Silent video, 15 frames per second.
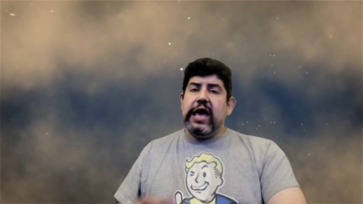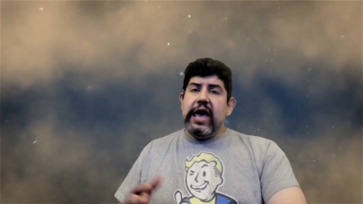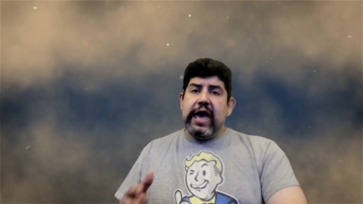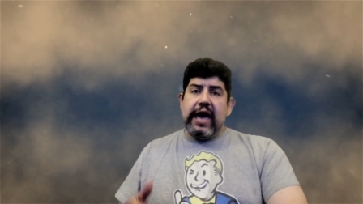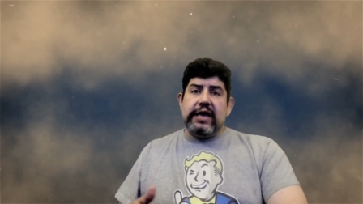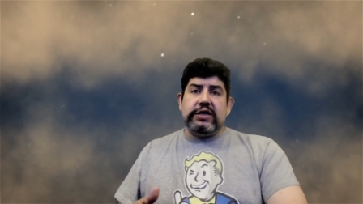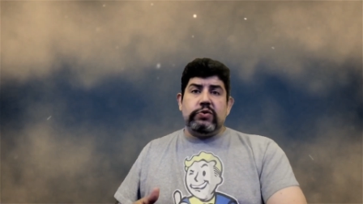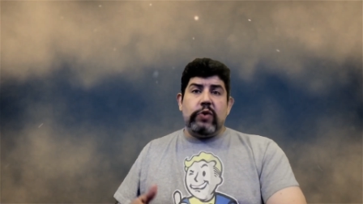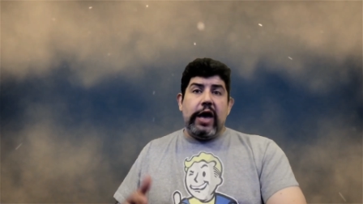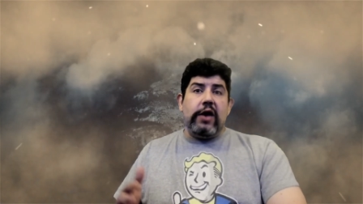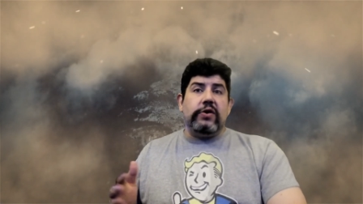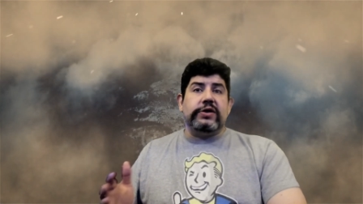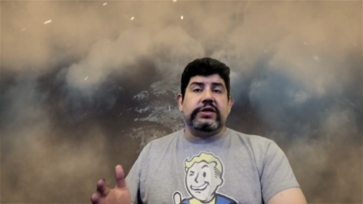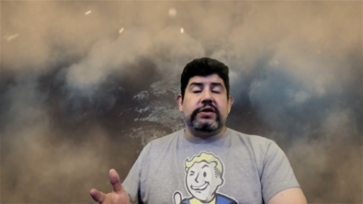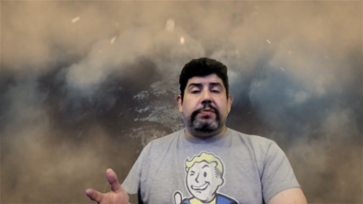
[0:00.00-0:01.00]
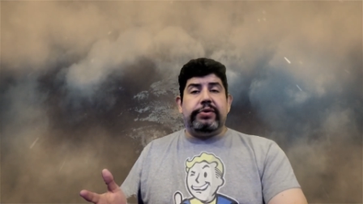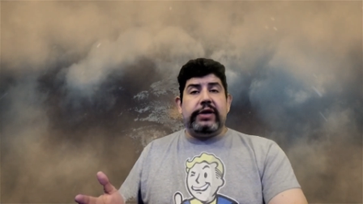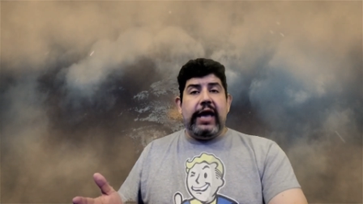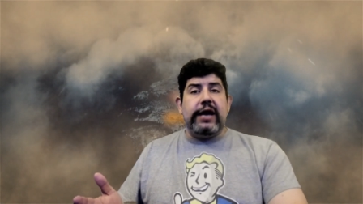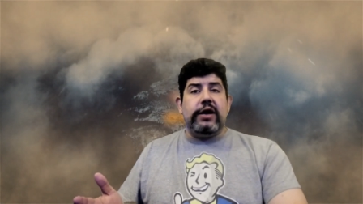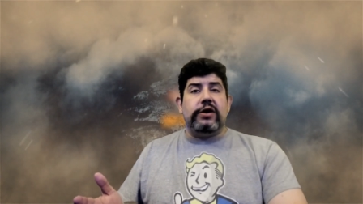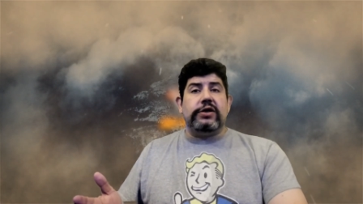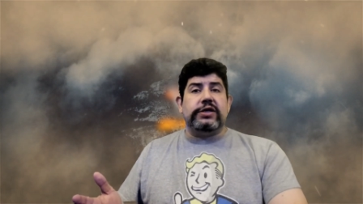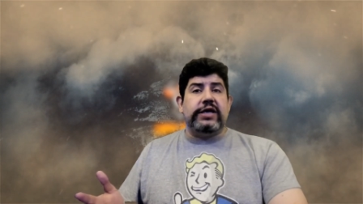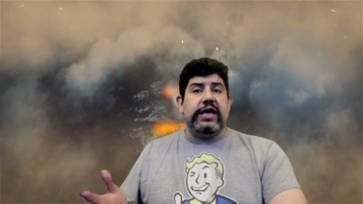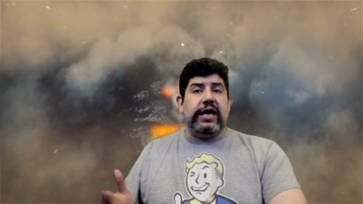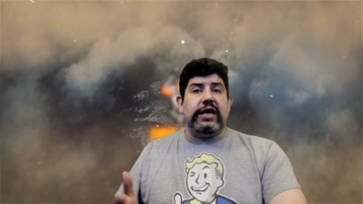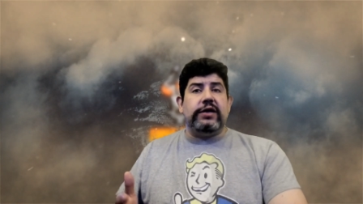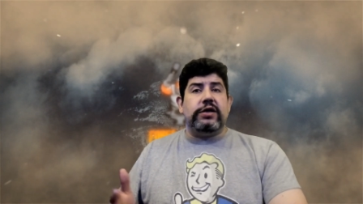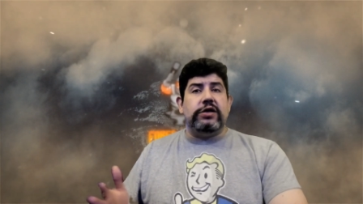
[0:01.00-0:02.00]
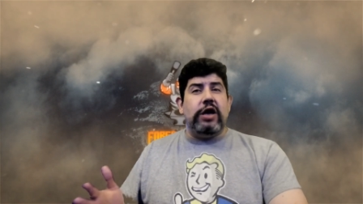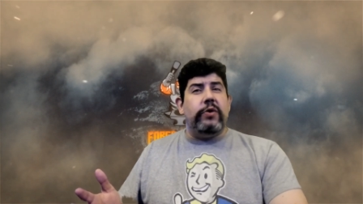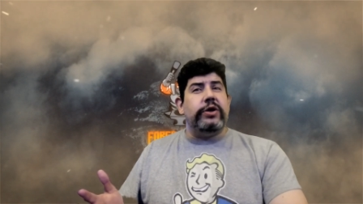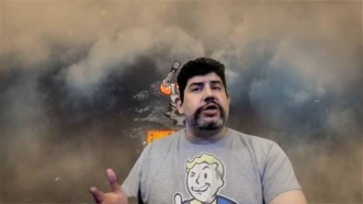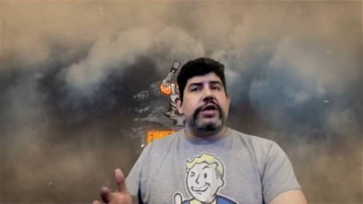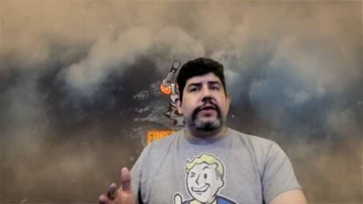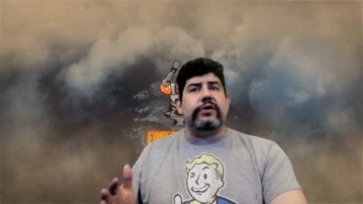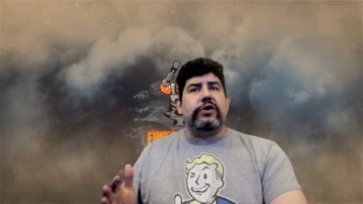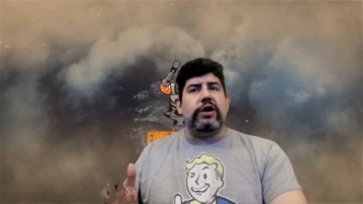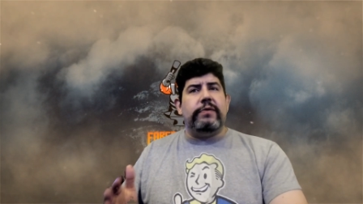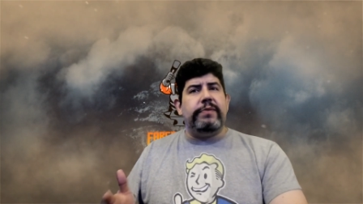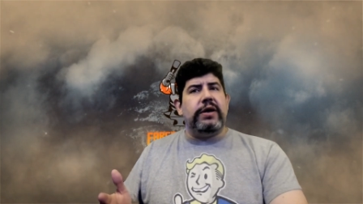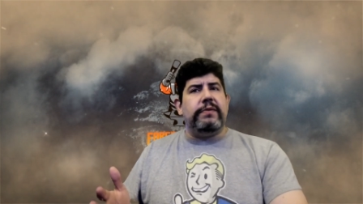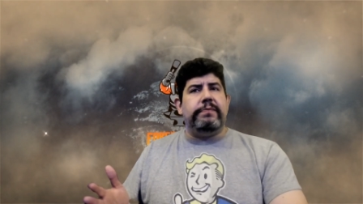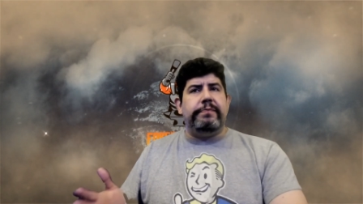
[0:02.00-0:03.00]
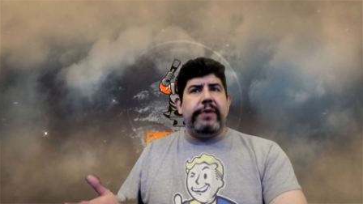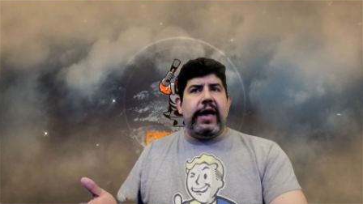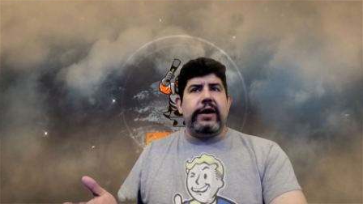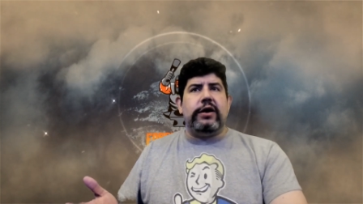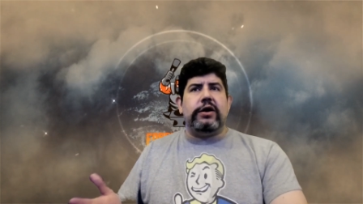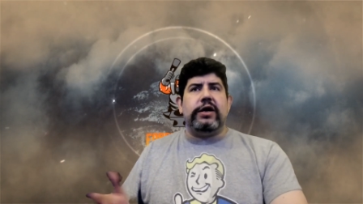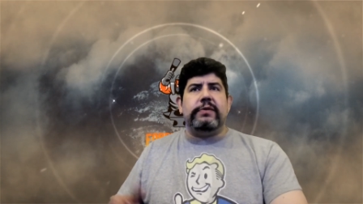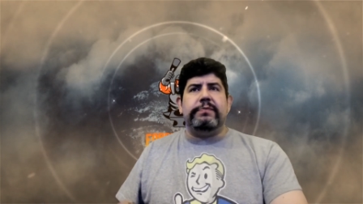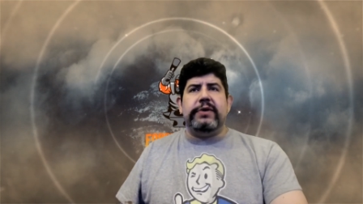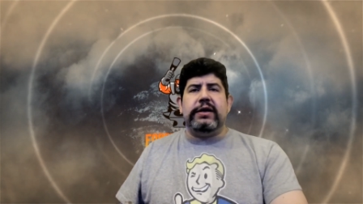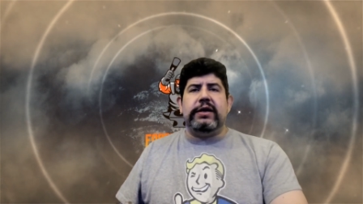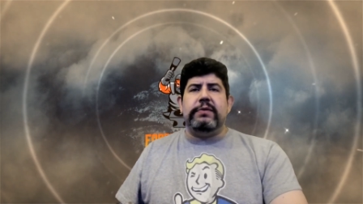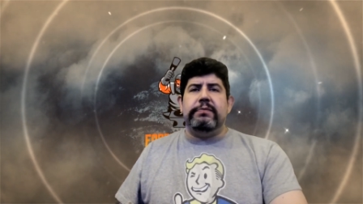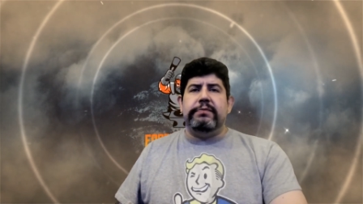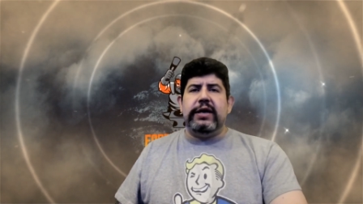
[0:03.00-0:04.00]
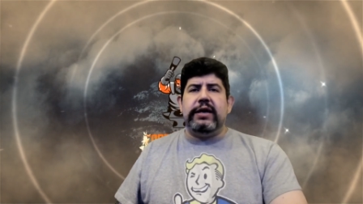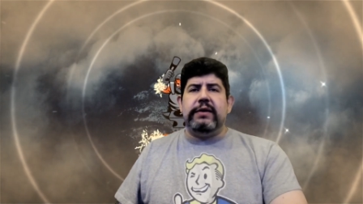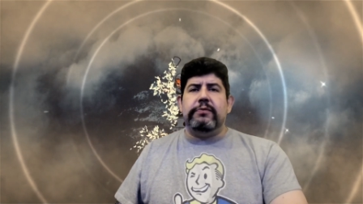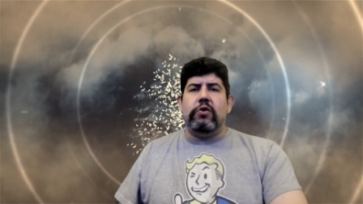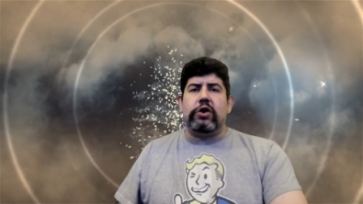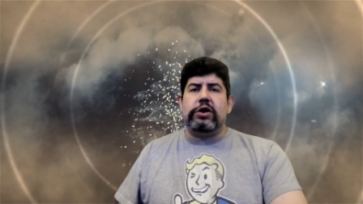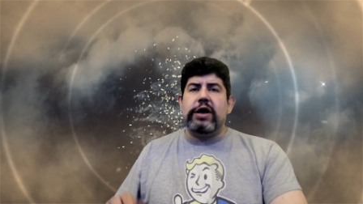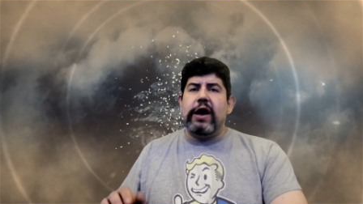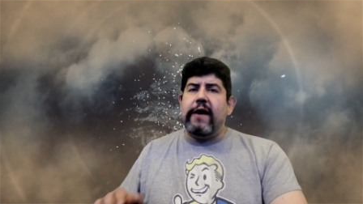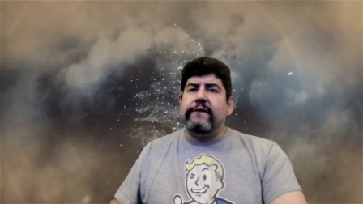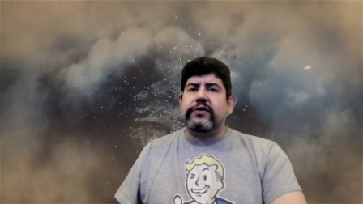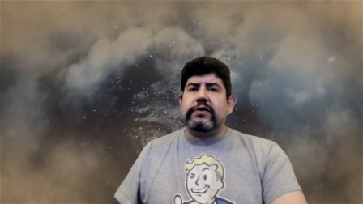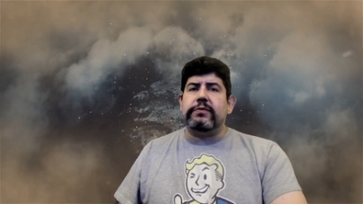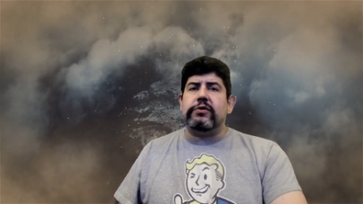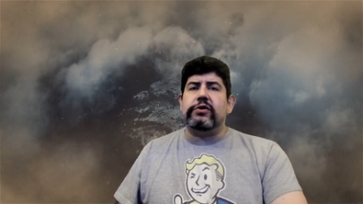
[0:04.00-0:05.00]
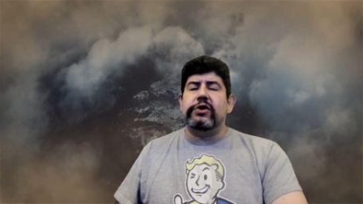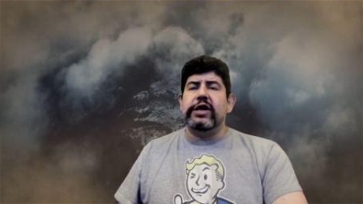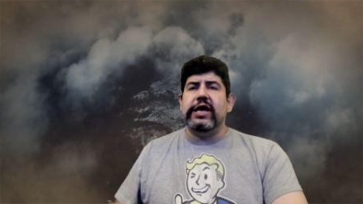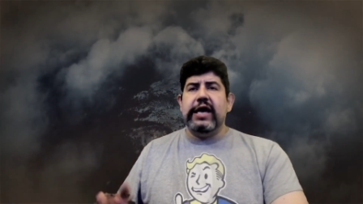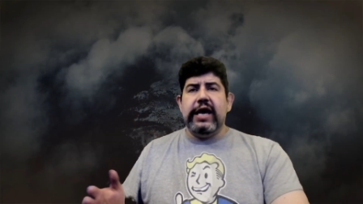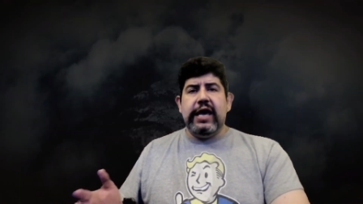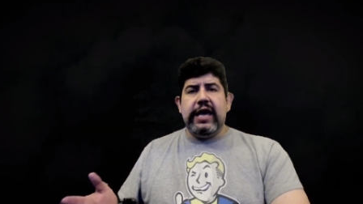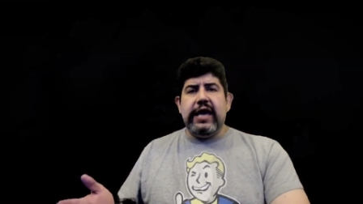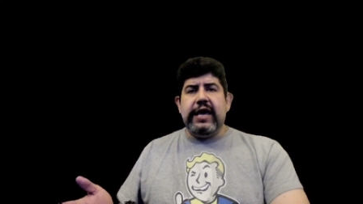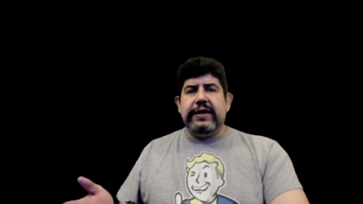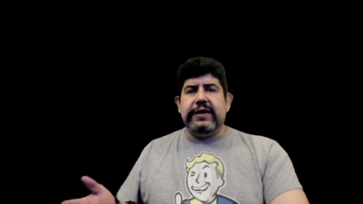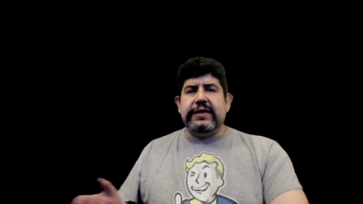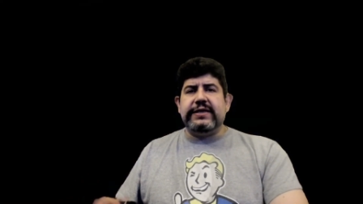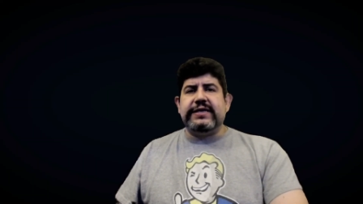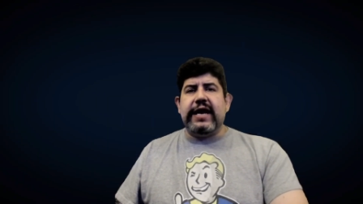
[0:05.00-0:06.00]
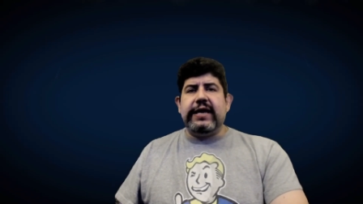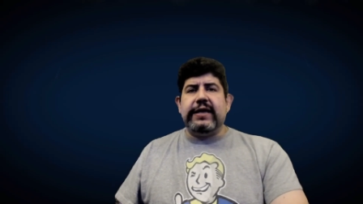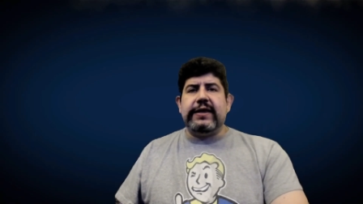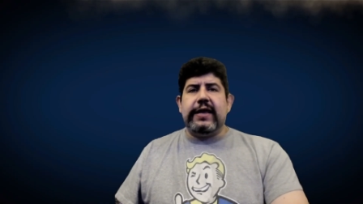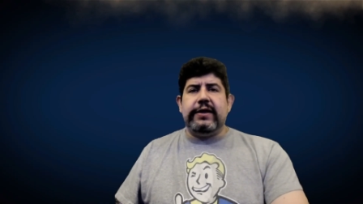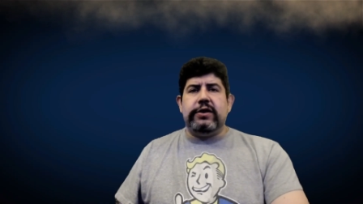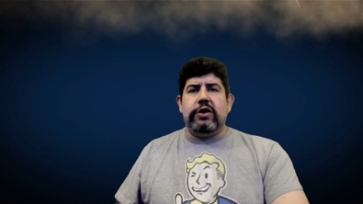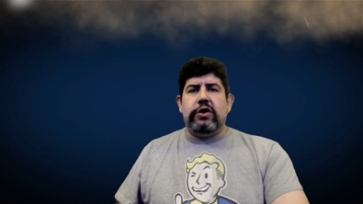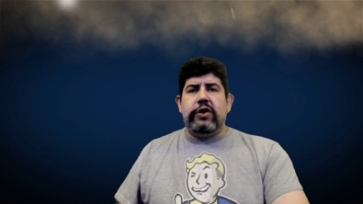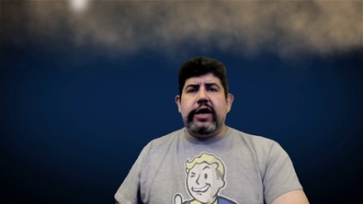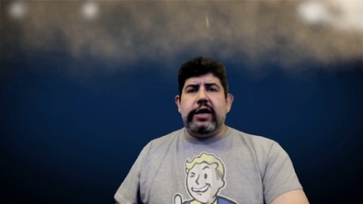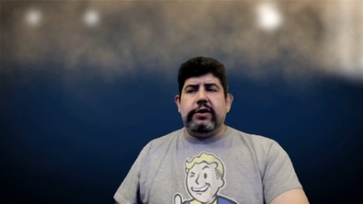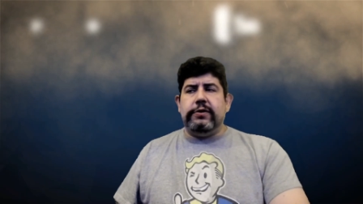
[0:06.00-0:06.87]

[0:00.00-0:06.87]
as well as the players getting to know each other a bit better and being more comfortable in the setting that you're in.